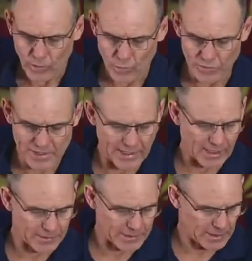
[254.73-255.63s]
we'll see
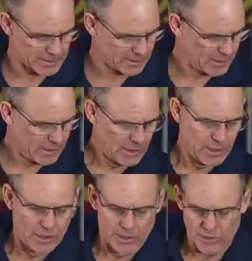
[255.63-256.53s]
how it does.
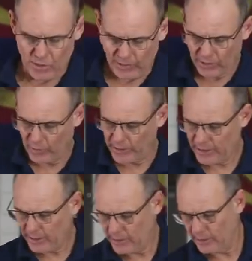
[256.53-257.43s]
So
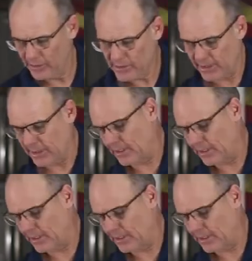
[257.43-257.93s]
anyway, it looks like a